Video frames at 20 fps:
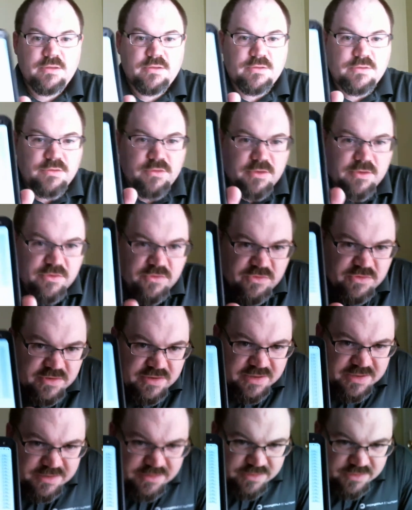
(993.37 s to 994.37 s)
you can
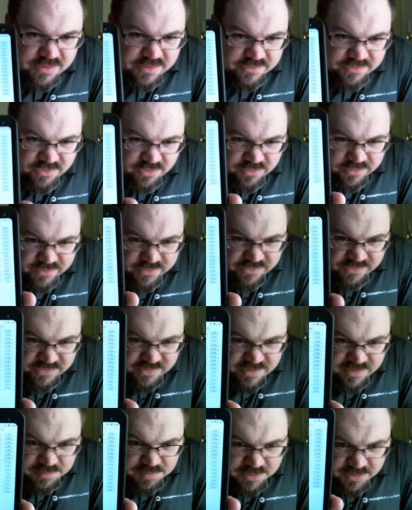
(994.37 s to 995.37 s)
see, it's hard to
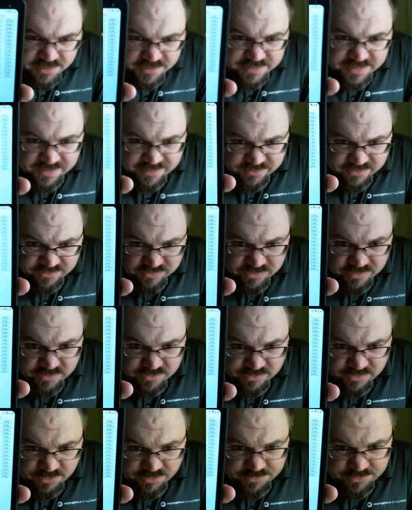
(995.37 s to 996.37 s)
see, but it's
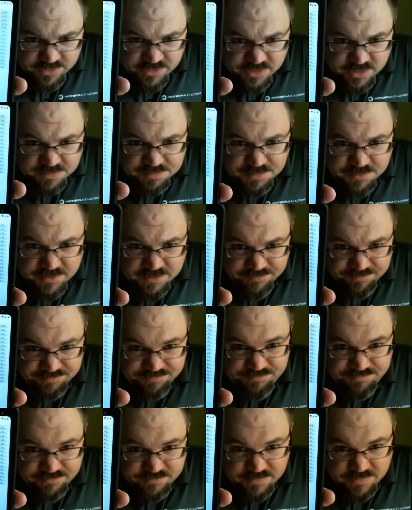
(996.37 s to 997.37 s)
serving up
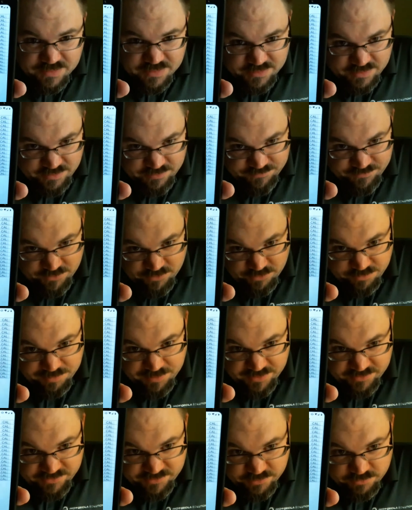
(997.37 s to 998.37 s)
a very
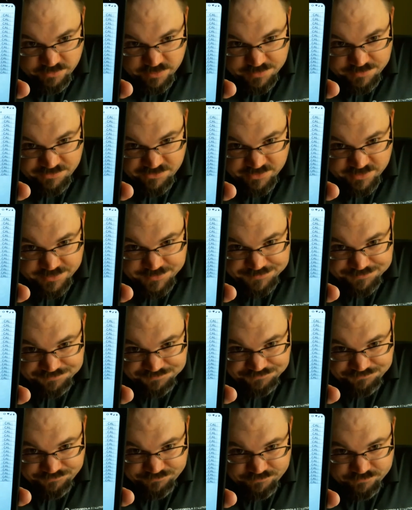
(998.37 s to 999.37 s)
basic website,
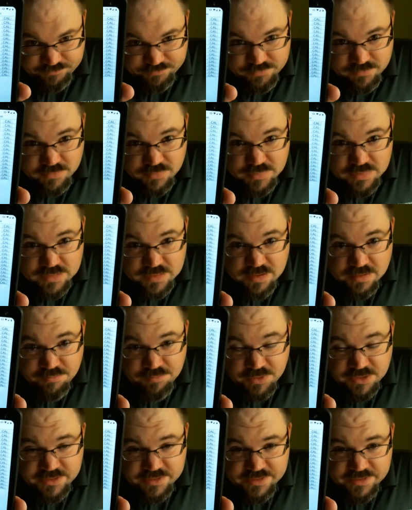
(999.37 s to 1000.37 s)

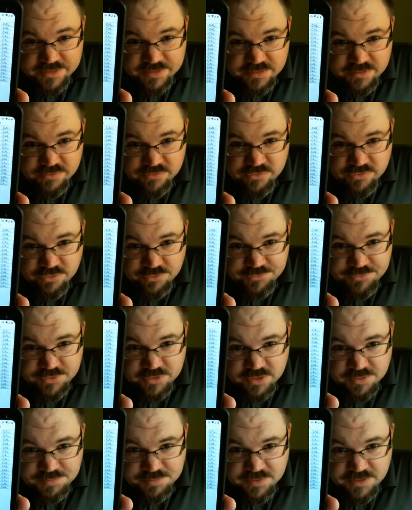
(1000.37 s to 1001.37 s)
but it is serving
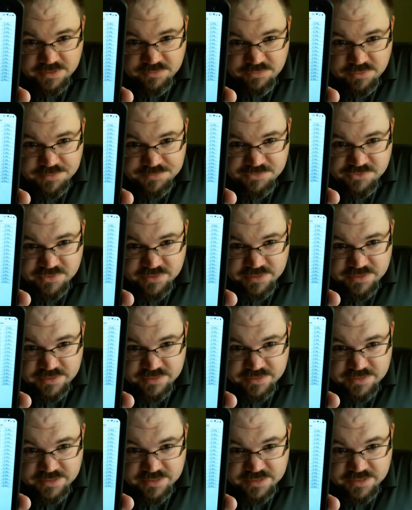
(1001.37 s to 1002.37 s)
up a website
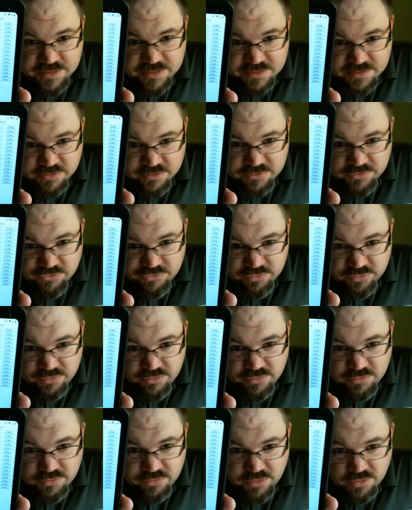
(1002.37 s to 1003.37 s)
that I can
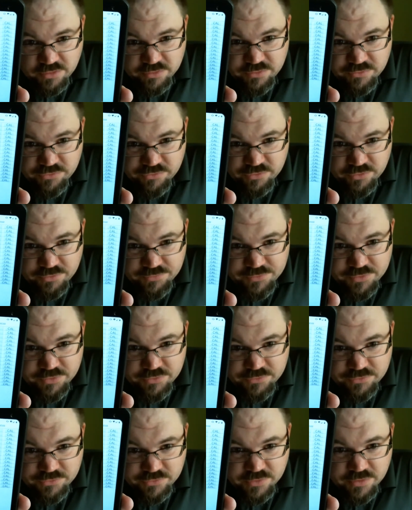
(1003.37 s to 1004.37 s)
control all the
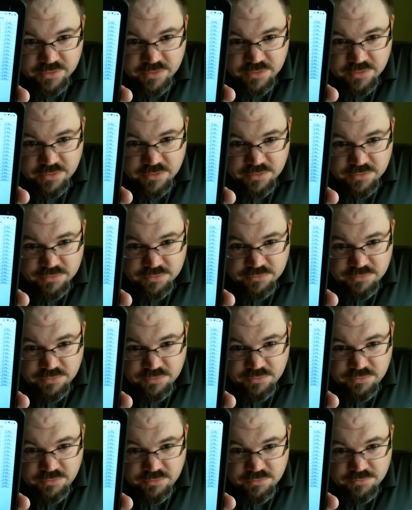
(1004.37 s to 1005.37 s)
servos
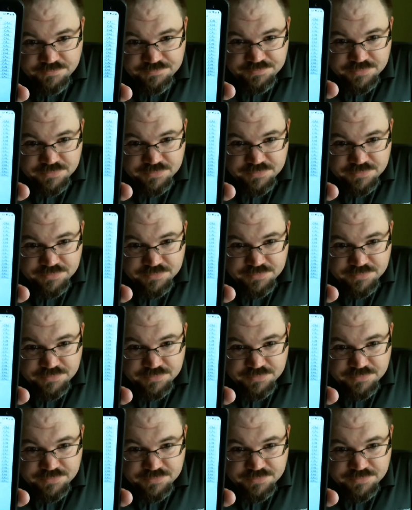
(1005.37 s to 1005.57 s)
through.